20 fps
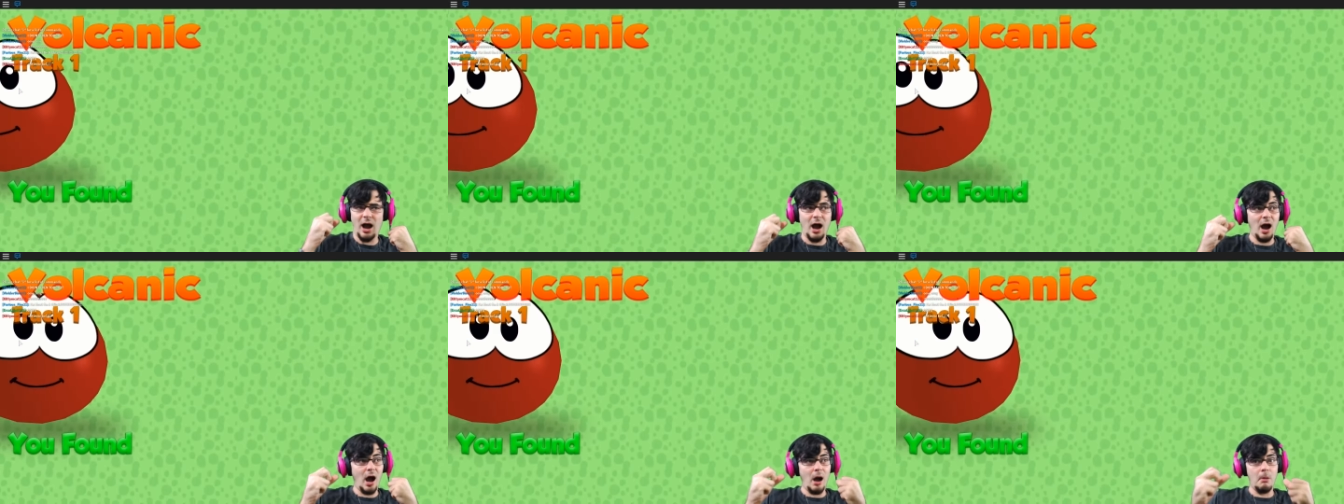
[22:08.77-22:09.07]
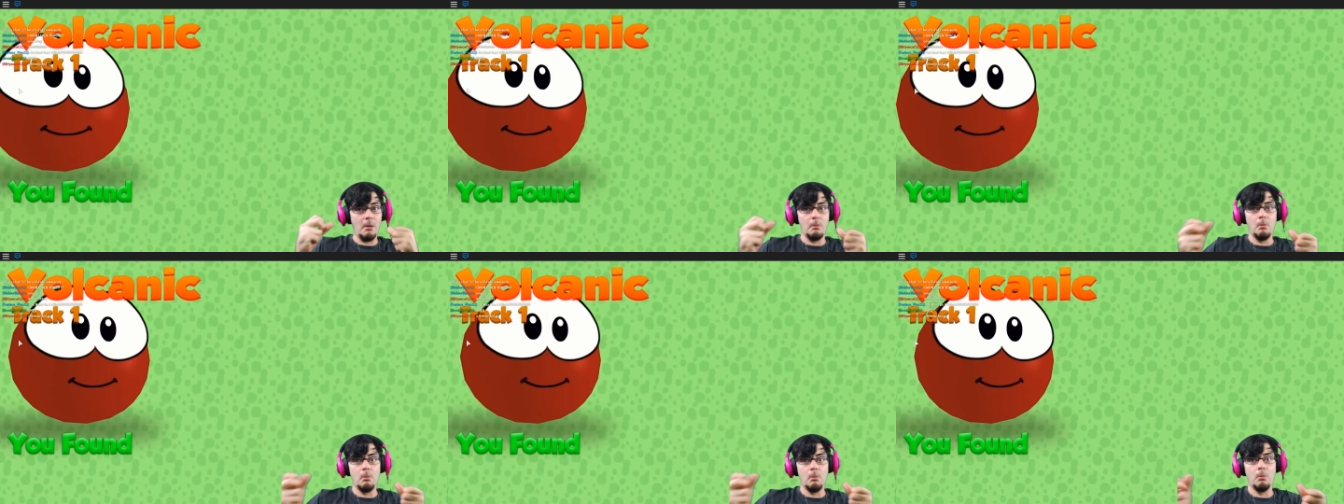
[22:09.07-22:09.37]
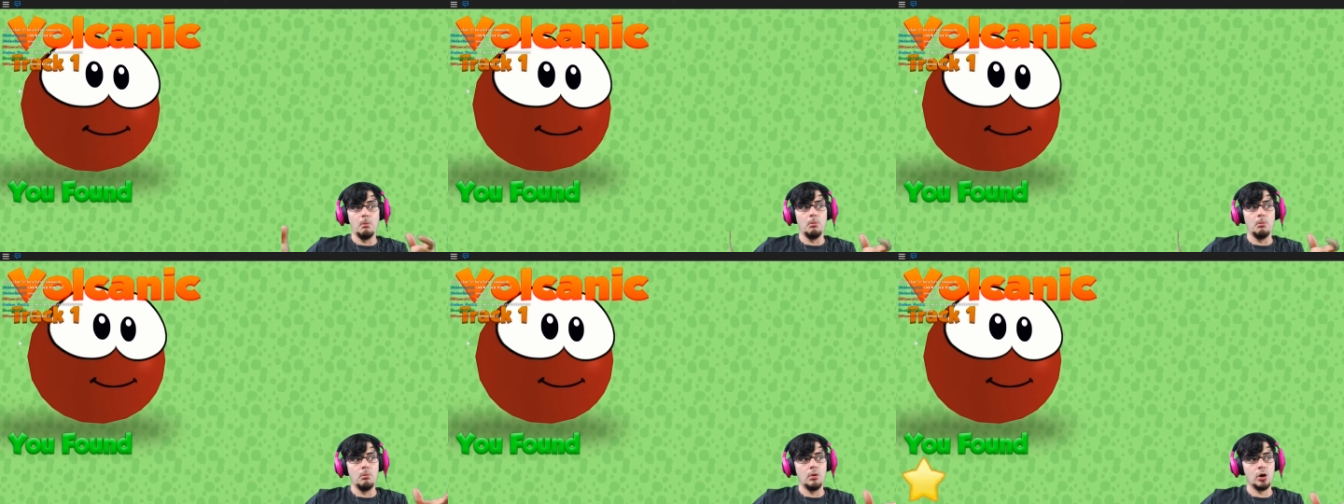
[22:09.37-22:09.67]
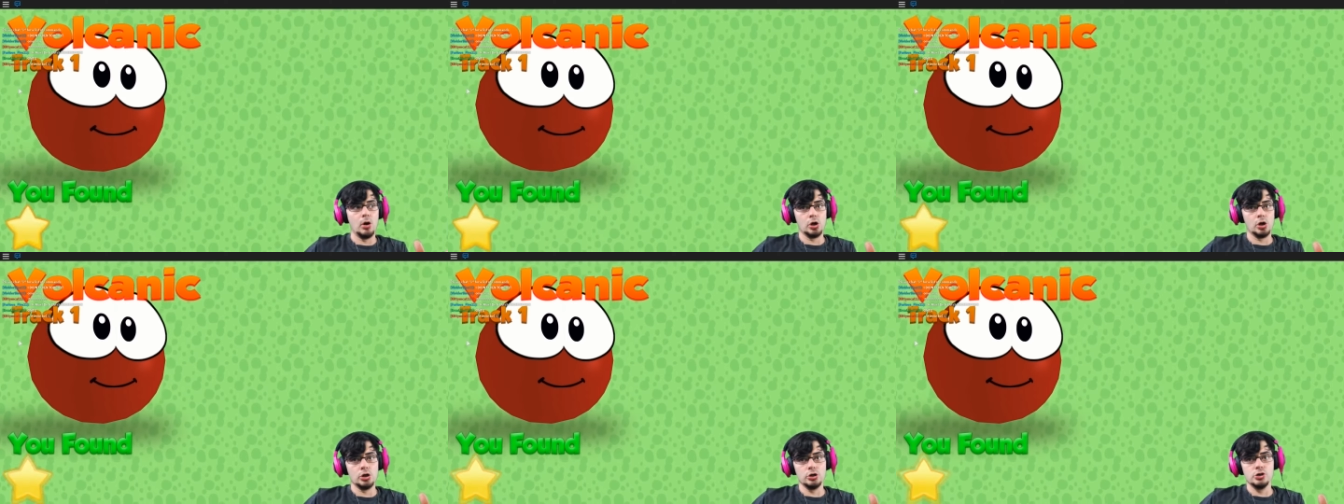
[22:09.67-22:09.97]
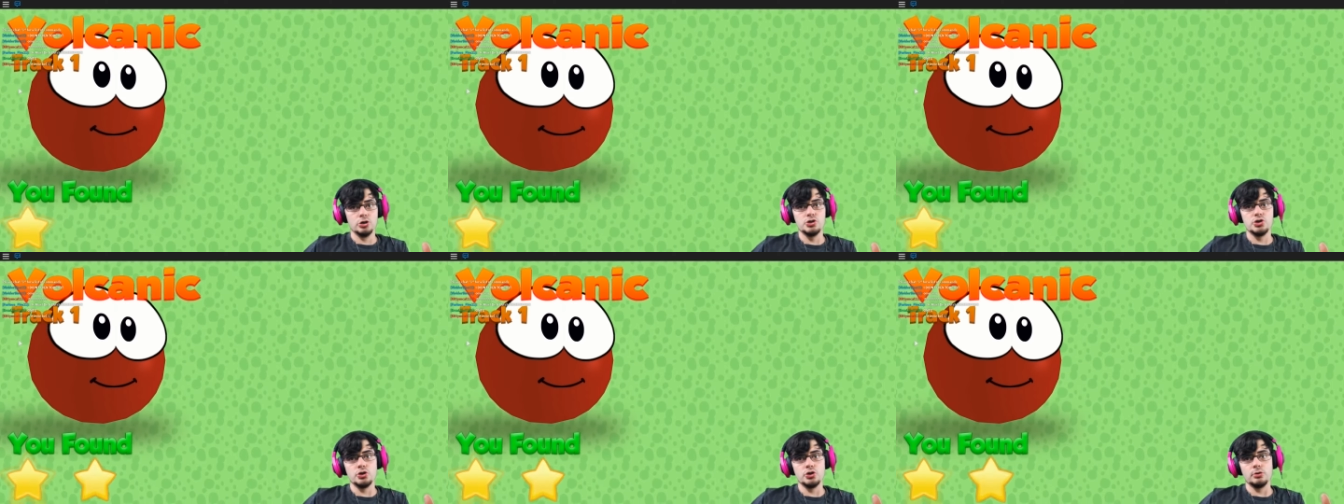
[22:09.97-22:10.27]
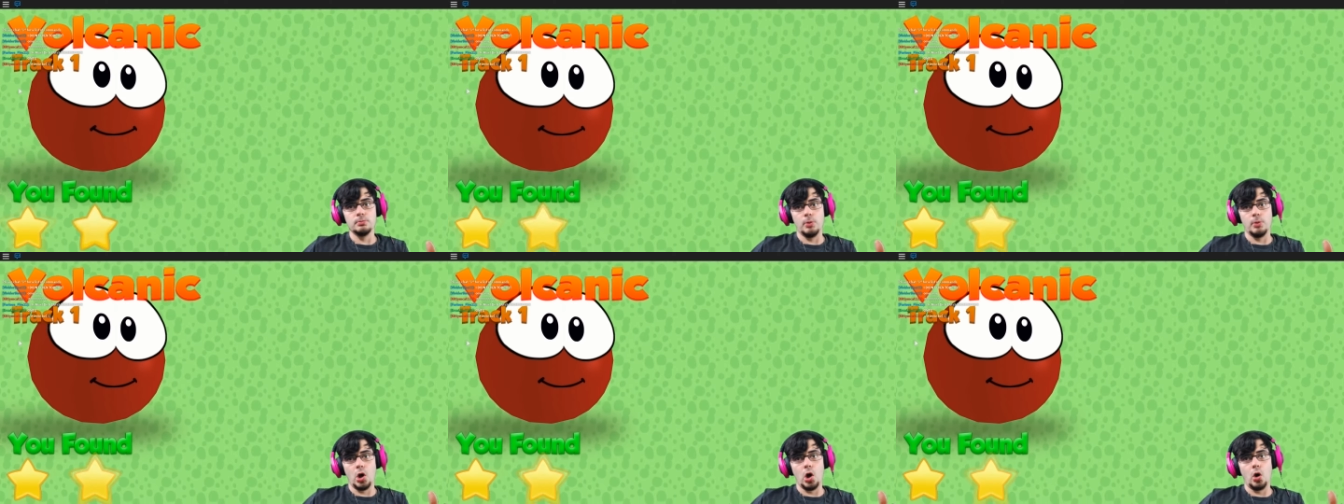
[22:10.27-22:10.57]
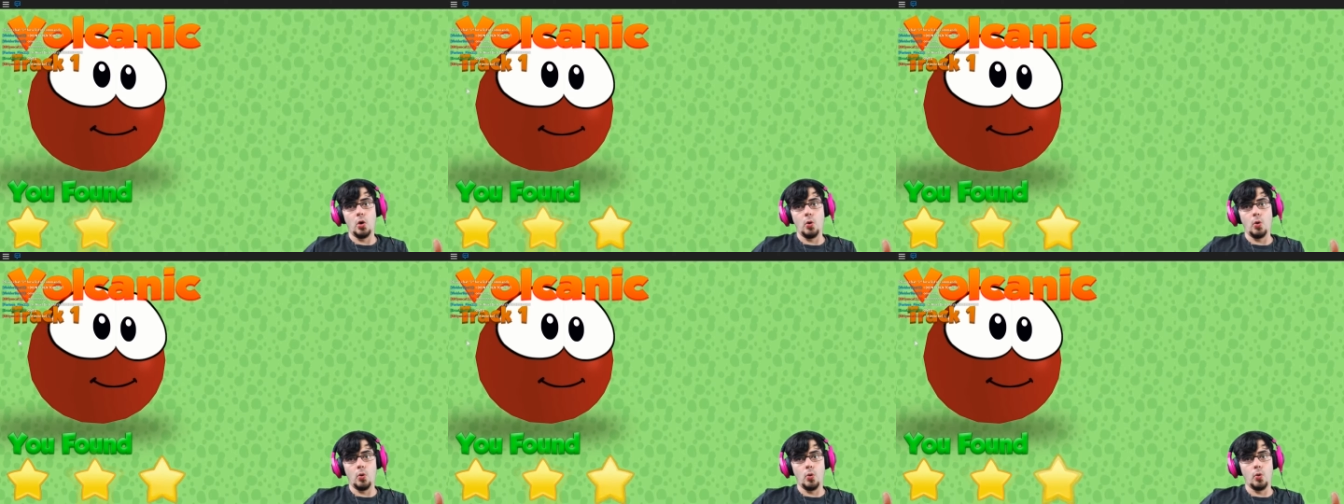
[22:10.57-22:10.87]
a merger
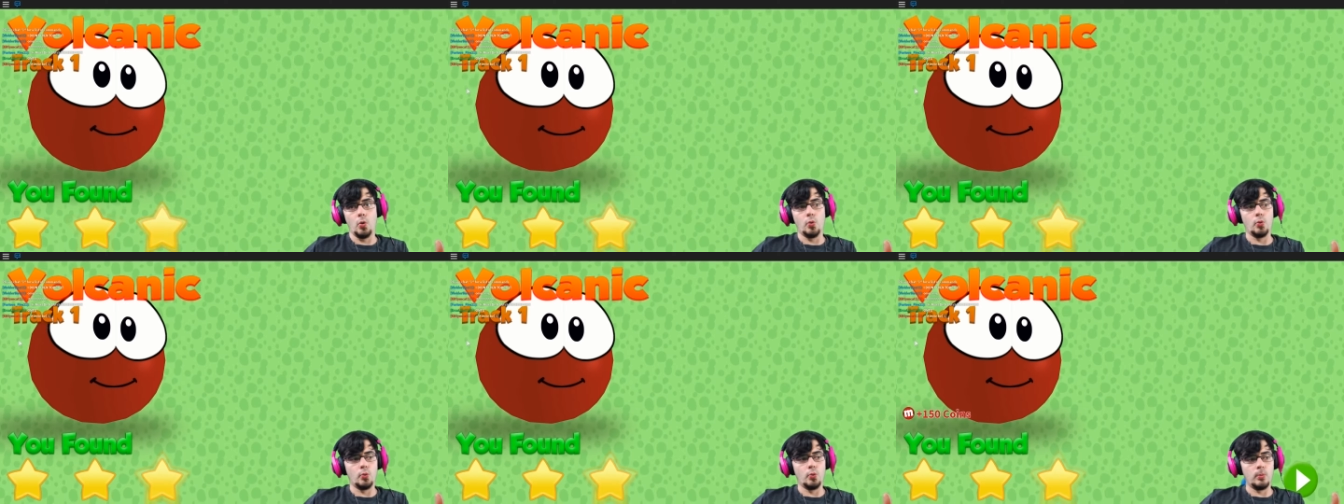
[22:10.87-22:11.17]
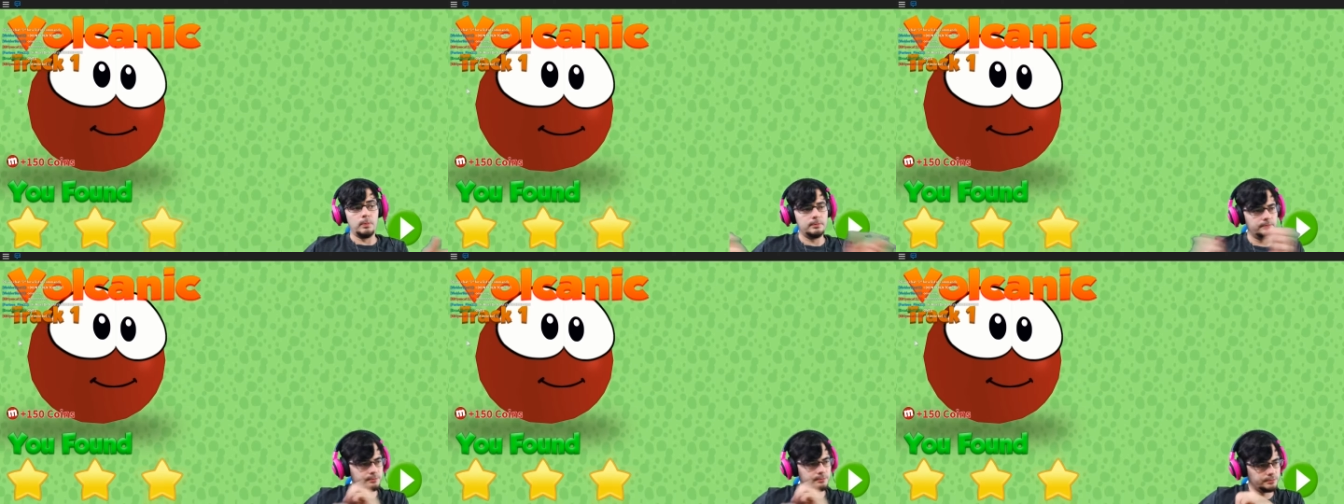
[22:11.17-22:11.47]
ball.